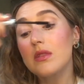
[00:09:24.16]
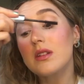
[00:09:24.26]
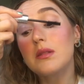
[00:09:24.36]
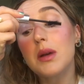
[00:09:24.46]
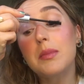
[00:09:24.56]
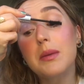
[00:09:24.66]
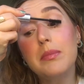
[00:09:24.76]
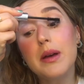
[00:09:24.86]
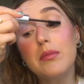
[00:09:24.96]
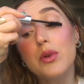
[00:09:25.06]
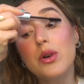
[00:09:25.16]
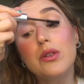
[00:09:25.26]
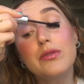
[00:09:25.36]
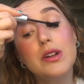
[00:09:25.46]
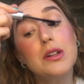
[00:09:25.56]
And then maybe a bit more
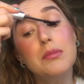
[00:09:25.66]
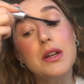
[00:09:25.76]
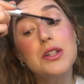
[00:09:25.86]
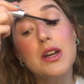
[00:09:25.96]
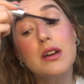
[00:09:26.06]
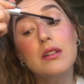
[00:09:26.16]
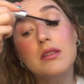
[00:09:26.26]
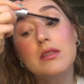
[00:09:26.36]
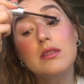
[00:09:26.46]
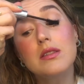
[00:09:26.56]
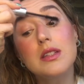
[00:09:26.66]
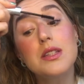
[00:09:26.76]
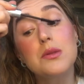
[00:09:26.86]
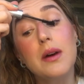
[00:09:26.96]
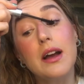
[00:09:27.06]
for good measure. This
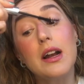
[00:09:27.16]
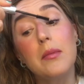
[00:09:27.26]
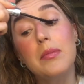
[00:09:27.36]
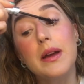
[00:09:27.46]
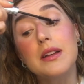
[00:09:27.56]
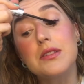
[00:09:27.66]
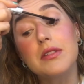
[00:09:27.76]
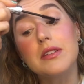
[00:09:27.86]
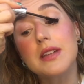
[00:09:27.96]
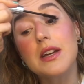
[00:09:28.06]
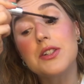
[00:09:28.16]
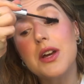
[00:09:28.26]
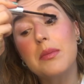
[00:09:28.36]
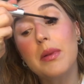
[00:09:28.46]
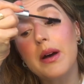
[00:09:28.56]
is where clumping is a real
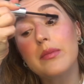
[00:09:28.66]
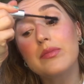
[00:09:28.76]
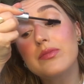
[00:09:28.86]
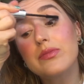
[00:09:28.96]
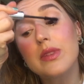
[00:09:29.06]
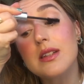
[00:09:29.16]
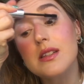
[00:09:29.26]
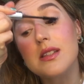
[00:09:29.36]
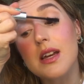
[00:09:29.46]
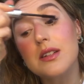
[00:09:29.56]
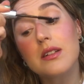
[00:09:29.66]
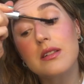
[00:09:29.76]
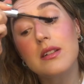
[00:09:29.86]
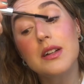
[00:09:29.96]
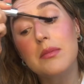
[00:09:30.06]
danger, but as I said,
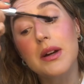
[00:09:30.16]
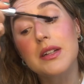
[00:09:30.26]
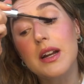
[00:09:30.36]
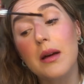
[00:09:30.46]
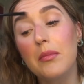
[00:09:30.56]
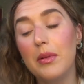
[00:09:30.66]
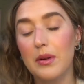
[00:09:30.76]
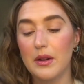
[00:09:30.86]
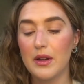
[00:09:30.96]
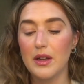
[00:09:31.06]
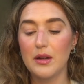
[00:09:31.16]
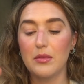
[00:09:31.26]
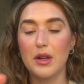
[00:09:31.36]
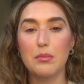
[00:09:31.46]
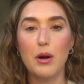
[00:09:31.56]
I don't mind a clump.
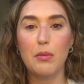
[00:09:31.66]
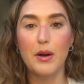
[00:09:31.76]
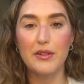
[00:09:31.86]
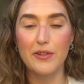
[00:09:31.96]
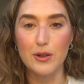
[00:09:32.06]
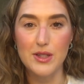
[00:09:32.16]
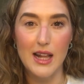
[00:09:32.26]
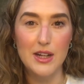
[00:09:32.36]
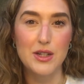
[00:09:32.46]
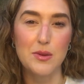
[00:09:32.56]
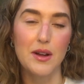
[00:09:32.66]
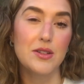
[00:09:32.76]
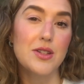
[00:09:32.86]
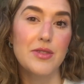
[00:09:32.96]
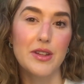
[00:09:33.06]
I'm going to pop on a false lash as well,
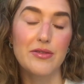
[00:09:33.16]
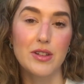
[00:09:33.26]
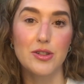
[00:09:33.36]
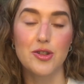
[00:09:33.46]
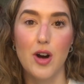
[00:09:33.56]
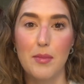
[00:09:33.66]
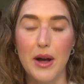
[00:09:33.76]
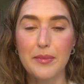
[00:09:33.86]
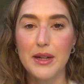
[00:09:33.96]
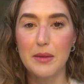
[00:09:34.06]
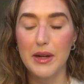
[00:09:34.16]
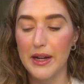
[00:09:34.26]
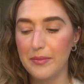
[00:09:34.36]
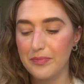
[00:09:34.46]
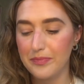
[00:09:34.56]
just for the full drama in a minute.